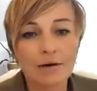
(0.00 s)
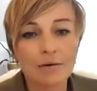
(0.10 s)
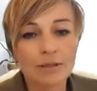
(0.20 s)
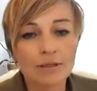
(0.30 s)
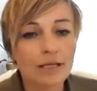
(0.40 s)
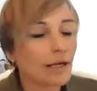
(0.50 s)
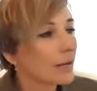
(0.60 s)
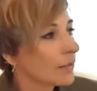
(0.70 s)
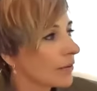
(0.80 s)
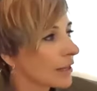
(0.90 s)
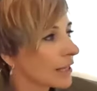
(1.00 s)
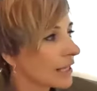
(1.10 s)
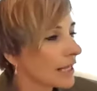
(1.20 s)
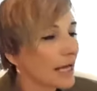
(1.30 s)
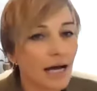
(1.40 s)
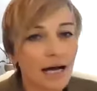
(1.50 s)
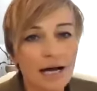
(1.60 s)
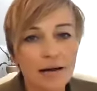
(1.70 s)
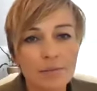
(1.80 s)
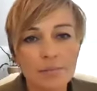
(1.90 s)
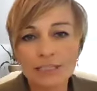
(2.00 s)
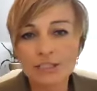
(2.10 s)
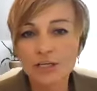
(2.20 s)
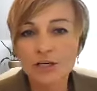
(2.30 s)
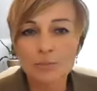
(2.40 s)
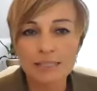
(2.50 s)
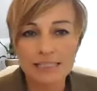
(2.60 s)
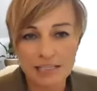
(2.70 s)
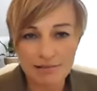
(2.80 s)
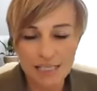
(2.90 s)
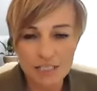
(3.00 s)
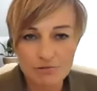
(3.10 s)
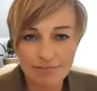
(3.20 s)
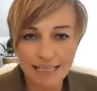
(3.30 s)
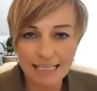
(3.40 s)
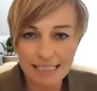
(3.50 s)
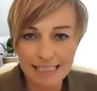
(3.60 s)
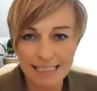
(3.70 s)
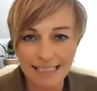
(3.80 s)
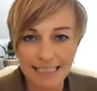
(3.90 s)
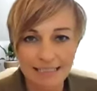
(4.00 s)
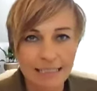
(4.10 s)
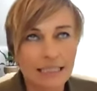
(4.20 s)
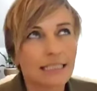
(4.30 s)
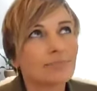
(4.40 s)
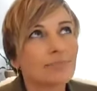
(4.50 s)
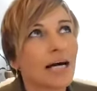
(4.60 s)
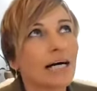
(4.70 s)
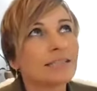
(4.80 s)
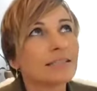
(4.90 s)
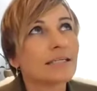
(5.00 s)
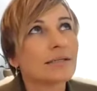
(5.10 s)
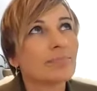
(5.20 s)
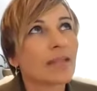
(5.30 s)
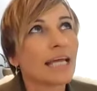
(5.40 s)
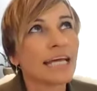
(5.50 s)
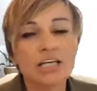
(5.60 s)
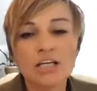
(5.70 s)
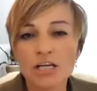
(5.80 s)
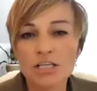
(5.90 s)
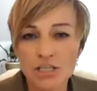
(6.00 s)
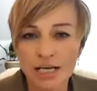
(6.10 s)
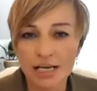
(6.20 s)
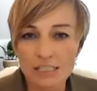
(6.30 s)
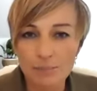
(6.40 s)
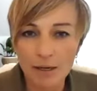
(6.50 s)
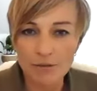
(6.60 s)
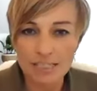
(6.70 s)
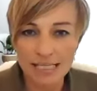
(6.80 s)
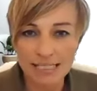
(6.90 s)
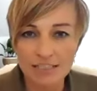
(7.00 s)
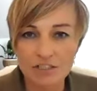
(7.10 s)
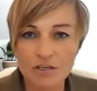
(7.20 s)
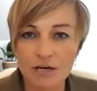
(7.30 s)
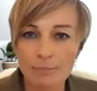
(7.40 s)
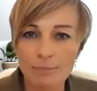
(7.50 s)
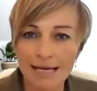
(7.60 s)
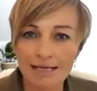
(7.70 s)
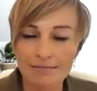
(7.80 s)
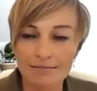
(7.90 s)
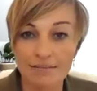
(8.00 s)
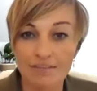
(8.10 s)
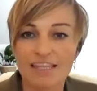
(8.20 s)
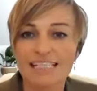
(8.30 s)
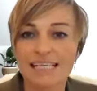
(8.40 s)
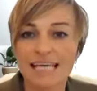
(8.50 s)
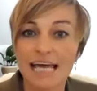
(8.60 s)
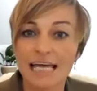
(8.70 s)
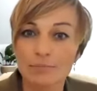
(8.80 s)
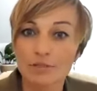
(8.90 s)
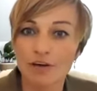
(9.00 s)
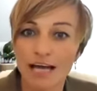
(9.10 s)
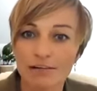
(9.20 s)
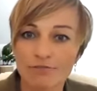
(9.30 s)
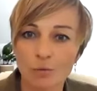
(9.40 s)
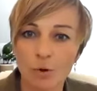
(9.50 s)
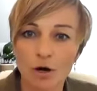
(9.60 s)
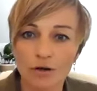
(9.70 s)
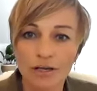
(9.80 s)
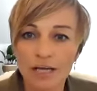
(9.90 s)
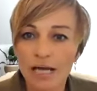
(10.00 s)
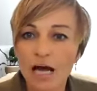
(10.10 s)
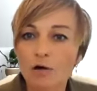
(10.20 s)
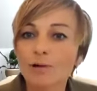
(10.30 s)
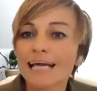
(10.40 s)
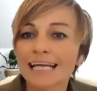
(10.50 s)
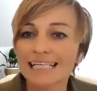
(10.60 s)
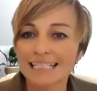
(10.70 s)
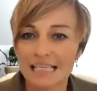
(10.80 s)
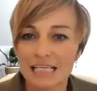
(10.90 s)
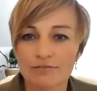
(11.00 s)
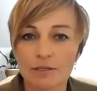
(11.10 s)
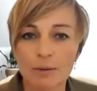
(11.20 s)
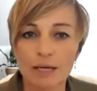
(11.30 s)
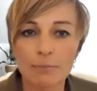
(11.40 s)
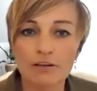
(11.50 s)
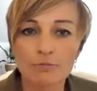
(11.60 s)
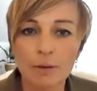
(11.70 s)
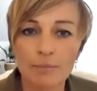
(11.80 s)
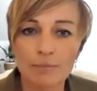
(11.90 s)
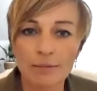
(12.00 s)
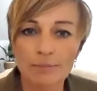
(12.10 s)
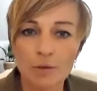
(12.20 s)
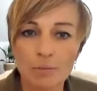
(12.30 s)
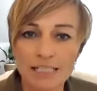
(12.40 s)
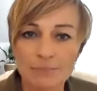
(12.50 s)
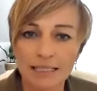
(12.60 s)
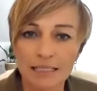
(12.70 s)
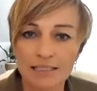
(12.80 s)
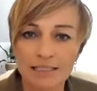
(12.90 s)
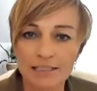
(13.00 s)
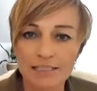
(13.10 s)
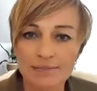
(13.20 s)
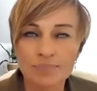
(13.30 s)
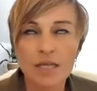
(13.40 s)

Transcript: Well, my job is Director of Legacy, and in a nutshell, I suppose that's to try and make this Games for everyone a reality for the people of Birmingham and the West Midlands.